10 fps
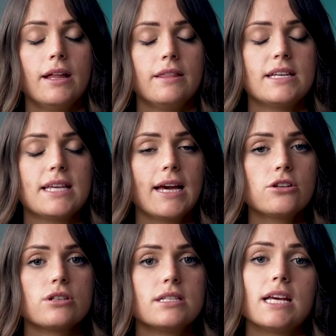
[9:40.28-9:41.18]
This
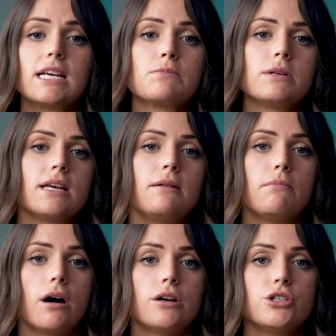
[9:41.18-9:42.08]
extra 6%
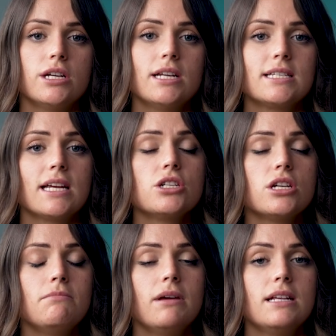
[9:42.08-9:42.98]
margin
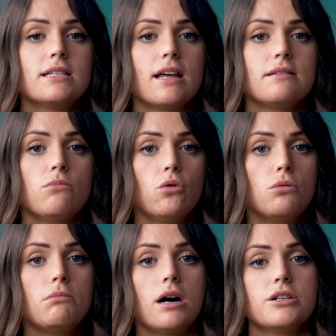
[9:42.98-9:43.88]
essentially means there's more
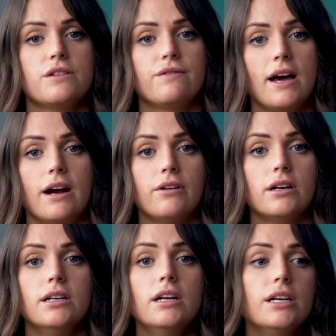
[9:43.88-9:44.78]
margin for
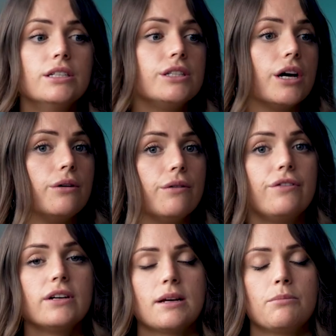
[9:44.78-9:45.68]
error. So
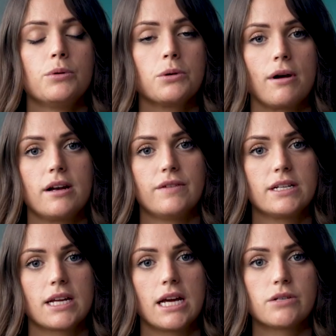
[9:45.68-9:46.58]
for example, your ground
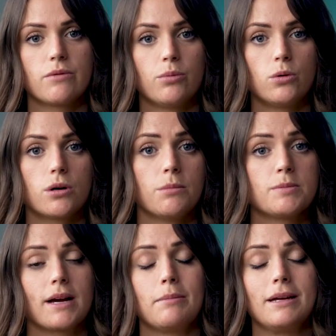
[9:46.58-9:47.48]
investigation report comes
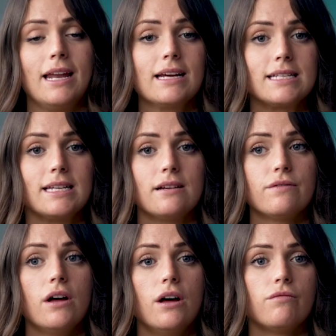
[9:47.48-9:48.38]
back a bit
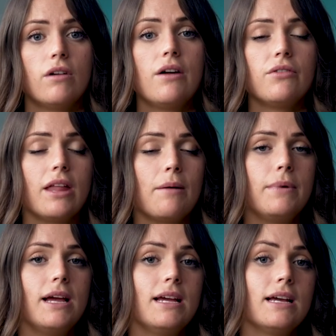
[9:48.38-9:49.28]
negative. Rather than that
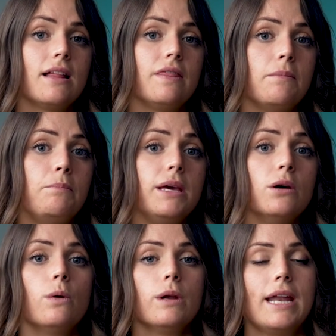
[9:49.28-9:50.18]
being the be
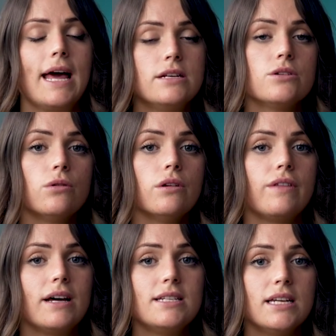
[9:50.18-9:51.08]
all and end all of
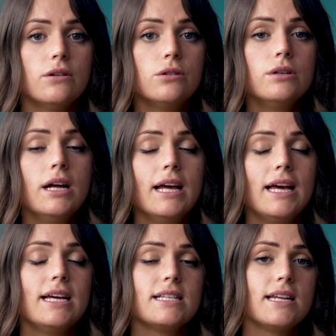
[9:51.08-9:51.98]
that deal,
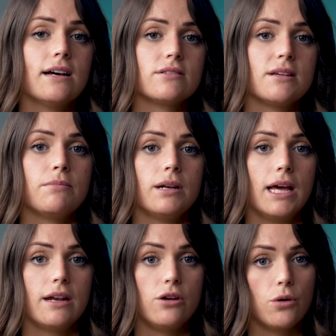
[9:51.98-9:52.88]
it's now simply
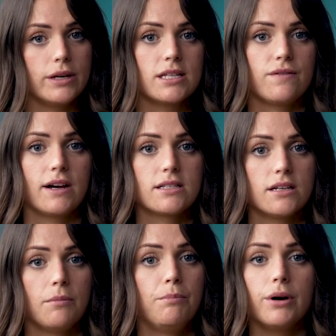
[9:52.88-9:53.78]
an annoyance
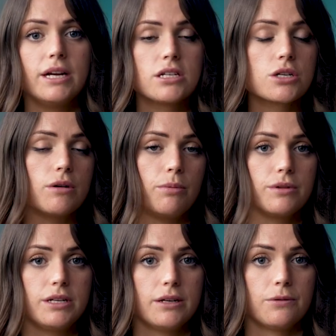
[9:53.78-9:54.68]
factor, but it doesn't cripple
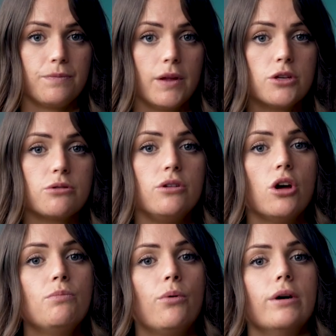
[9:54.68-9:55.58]
the deal. So at
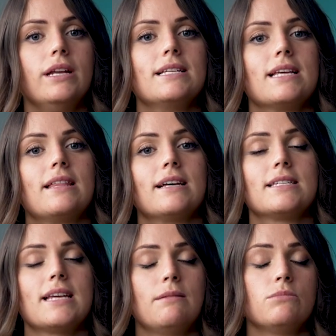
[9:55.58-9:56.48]
no point is there that
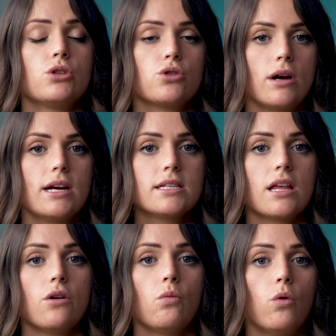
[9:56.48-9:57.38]
same stress
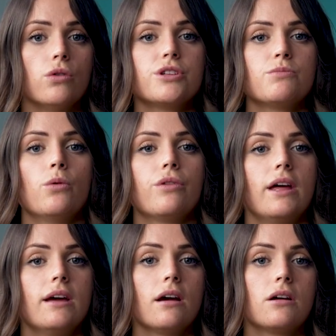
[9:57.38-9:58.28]
that one small
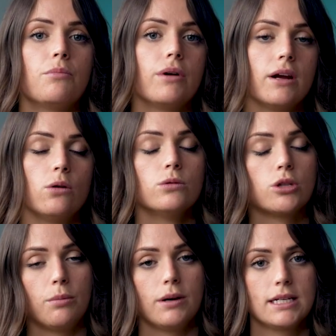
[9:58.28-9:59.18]
thing could bring it all
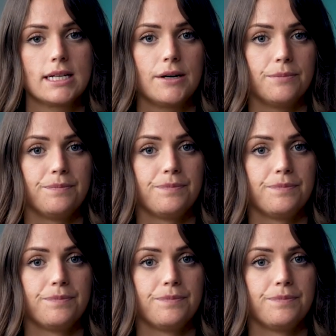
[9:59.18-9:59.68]
toppling down.